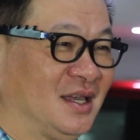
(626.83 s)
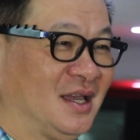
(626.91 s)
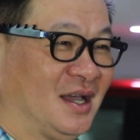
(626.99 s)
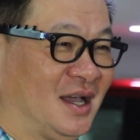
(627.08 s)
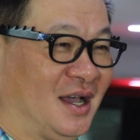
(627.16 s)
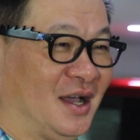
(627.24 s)

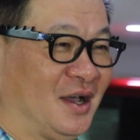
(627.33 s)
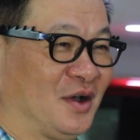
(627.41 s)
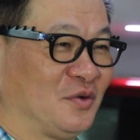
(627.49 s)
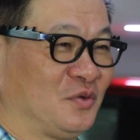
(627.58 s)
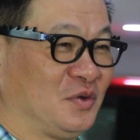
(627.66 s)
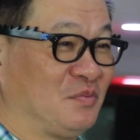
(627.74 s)
Uh,
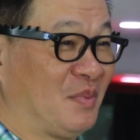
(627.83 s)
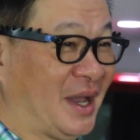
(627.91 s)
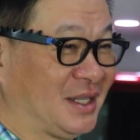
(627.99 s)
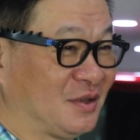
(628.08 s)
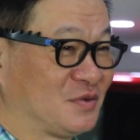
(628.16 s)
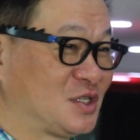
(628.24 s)
we
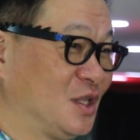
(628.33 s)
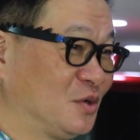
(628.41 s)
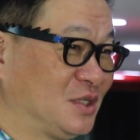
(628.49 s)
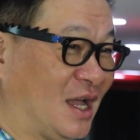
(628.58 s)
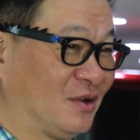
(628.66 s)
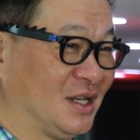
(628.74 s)
might have
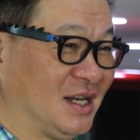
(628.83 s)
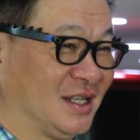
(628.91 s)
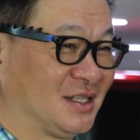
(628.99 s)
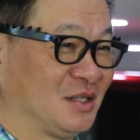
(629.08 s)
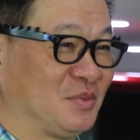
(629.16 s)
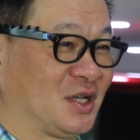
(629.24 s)
slowed down a
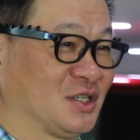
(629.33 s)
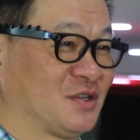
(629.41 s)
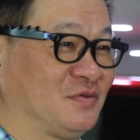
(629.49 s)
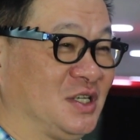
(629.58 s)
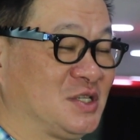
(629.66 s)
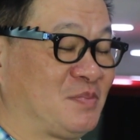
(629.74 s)
little because
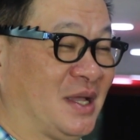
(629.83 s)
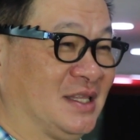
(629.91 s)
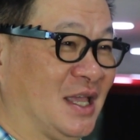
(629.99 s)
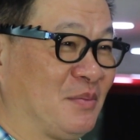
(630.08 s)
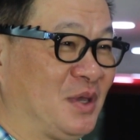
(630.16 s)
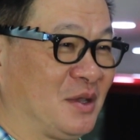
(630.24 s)
of this
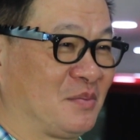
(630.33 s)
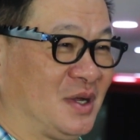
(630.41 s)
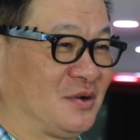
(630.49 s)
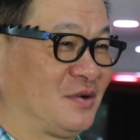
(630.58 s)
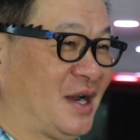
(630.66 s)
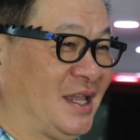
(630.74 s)
pandemic,
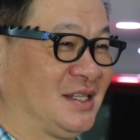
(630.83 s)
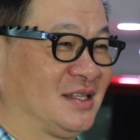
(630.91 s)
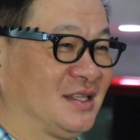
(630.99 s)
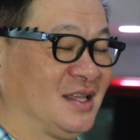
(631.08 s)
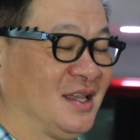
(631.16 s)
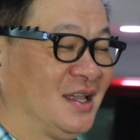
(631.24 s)
but right.
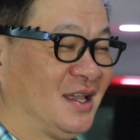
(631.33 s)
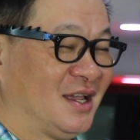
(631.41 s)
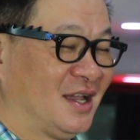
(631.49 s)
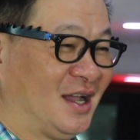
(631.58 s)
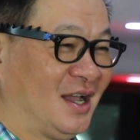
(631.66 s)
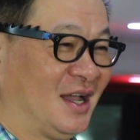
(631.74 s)

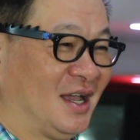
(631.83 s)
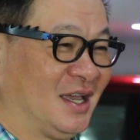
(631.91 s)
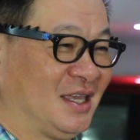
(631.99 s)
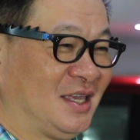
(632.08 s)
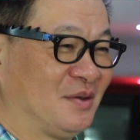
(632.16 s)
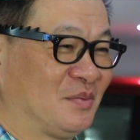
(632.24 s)
Uh,
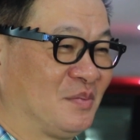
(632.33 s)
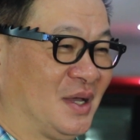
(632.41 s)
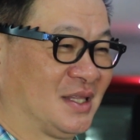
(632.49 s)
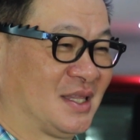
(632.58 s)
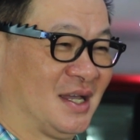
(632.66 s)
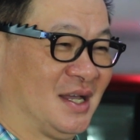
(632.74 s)

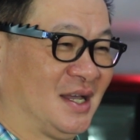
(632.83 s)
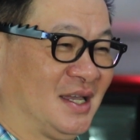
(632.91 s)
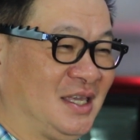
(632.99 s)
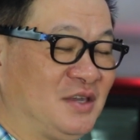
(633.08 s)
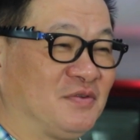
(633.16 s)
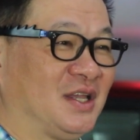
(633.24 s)
but uh,
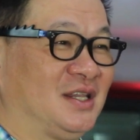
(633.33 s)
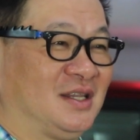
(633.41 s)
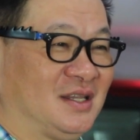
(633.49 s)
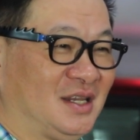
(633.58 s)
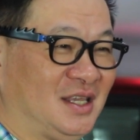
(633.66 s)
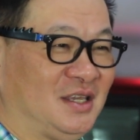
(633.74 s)

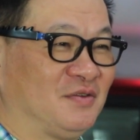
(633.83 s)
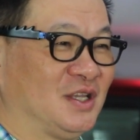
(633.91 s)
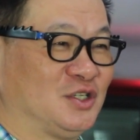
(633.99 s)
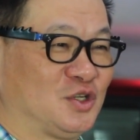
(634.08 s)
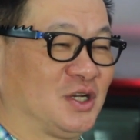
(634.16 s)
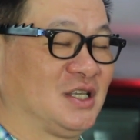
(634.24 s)
even
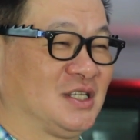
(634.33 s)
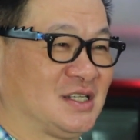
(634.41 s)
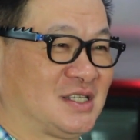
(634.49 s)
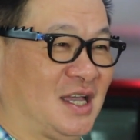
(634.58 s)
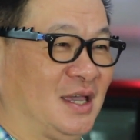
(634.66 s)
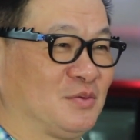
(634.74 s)
even during these
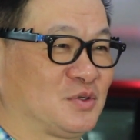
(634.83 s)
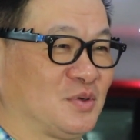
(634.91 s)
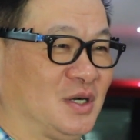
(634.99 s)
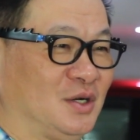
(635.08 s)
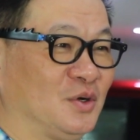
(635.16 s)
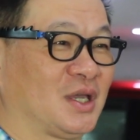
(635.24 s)
times,
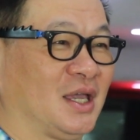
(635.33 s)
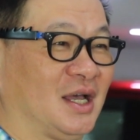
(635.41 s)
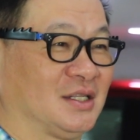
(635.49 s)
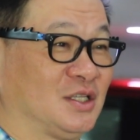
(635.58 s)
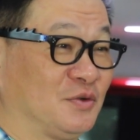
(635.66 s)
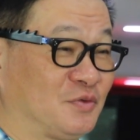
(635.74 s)
we're looking
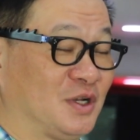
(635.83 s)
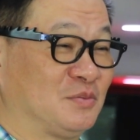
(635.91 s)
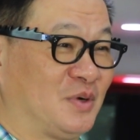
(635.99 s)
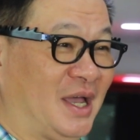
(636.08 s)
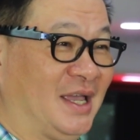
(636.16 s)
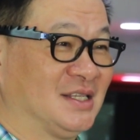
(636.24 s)
at different
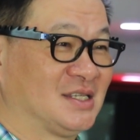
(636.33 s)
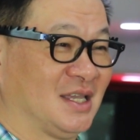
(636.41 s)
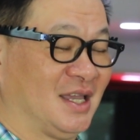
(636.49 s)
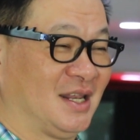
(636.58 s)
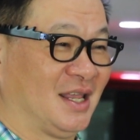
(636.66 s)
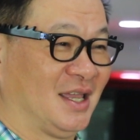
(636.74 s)
brands,
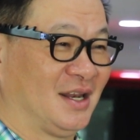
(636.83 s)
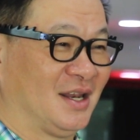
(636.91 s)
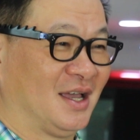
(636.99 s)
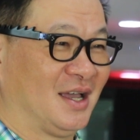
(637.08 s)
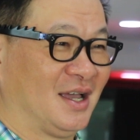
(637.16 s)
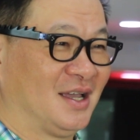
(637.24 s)
and and
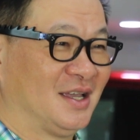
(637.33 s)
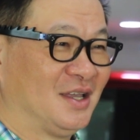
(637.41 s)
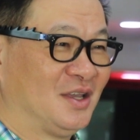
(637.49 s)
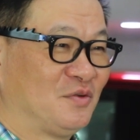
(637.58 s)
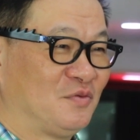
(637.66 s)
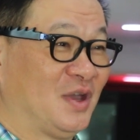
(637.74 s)
uh,
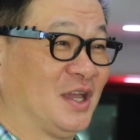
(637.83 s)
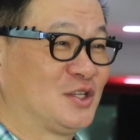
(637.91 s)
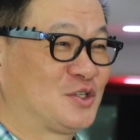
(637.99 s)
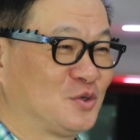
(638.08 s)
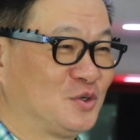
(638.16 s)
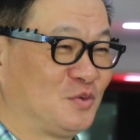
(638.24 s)
very
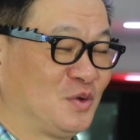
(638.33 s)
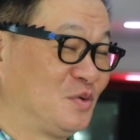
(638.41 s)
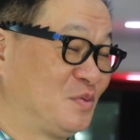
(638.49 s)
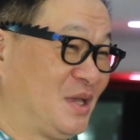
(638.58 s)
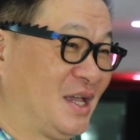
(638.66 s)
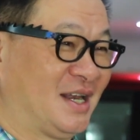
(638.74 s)
soon we
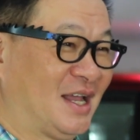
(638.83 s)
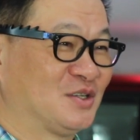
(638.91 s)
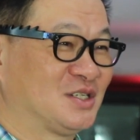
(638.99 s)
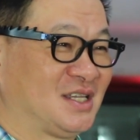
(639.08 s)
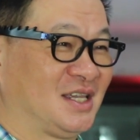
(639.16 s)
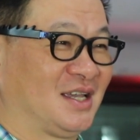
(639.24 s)
will be
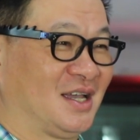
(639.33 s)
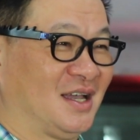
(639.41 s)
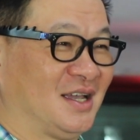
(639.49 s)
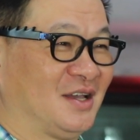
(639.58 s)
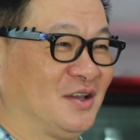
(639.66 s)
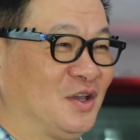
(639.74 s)
announcing uh,